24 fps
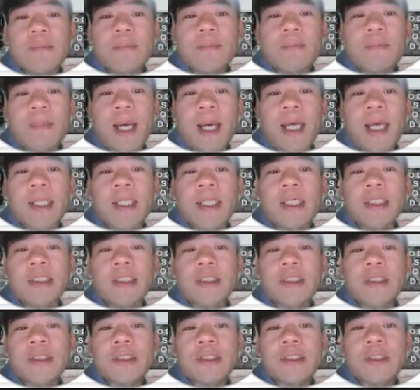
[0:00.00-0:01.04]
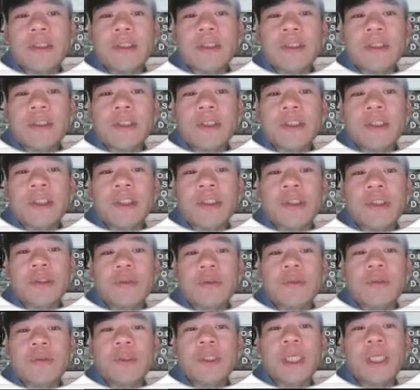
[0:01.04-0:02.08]
minus
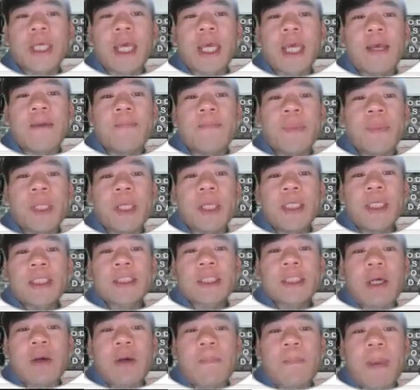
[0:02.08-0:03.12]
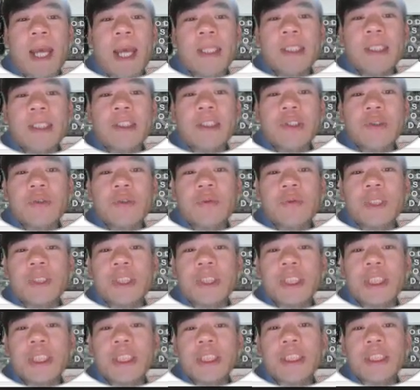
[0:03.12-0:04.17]
2. Okay, so minus 2,
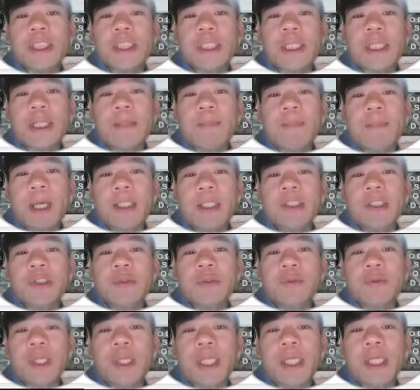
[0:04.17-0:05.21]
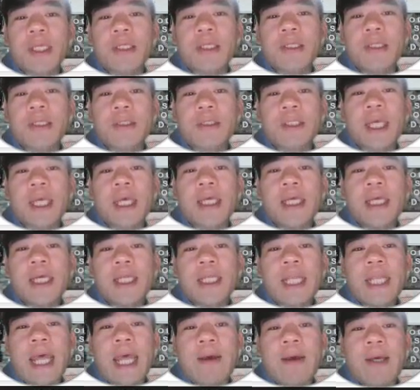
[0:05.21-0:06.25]
which is minus 2 right here. Okay,
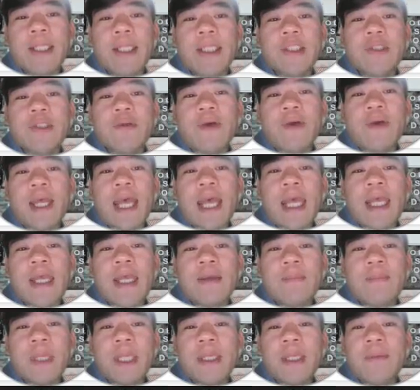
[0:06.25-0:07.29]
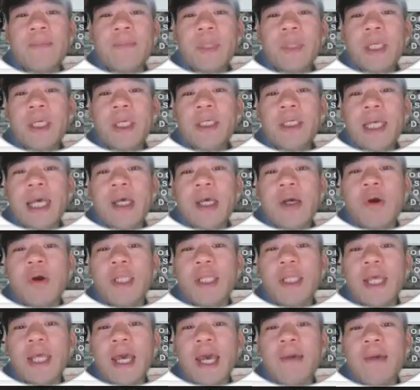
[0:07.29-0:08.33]
now I need to find a b. I
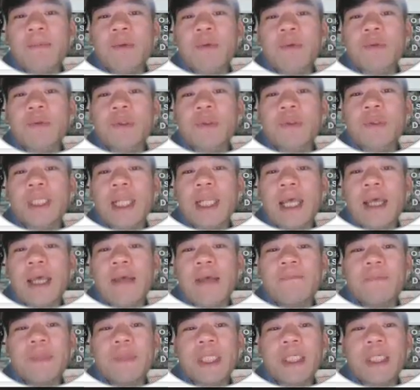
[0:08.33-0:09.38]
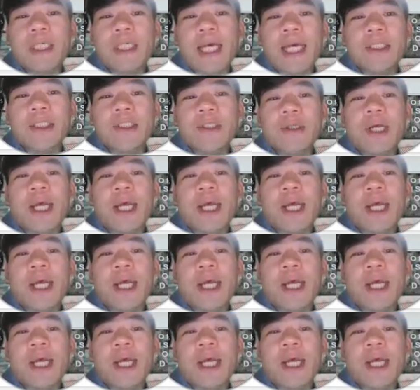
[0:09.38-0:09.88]
only have root 3 left because I